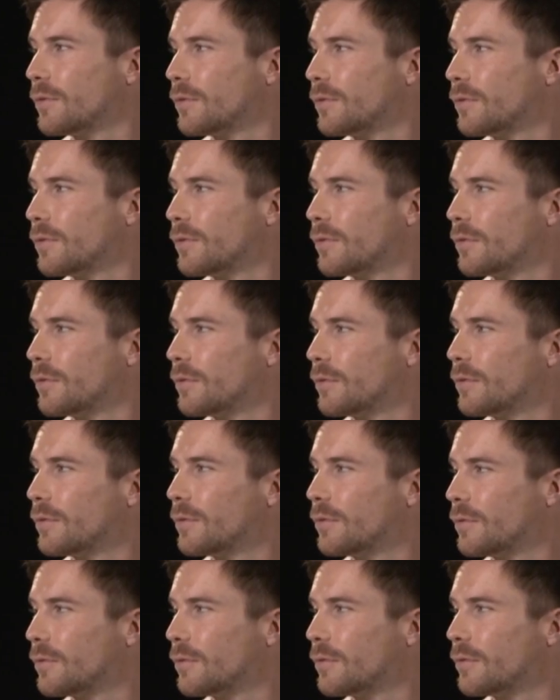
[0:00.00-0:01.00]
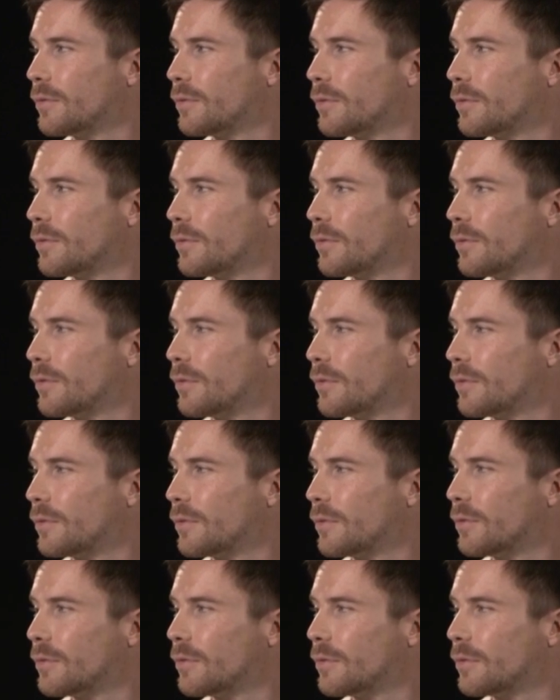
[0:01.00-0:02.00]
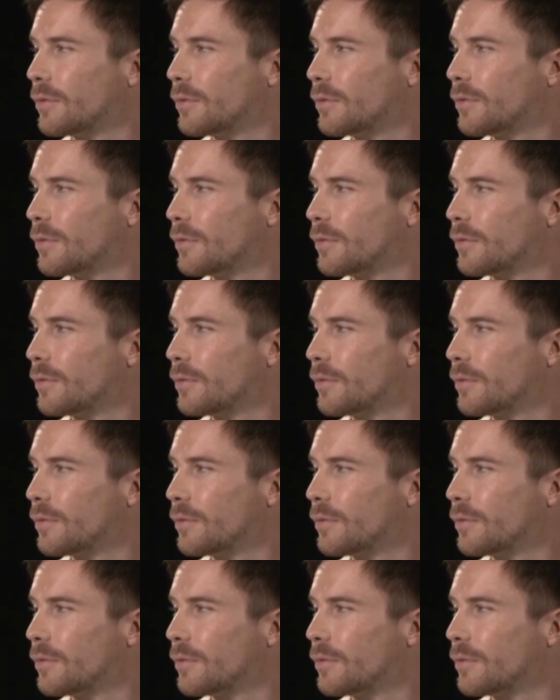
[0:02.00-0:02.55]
The person shown says nothing.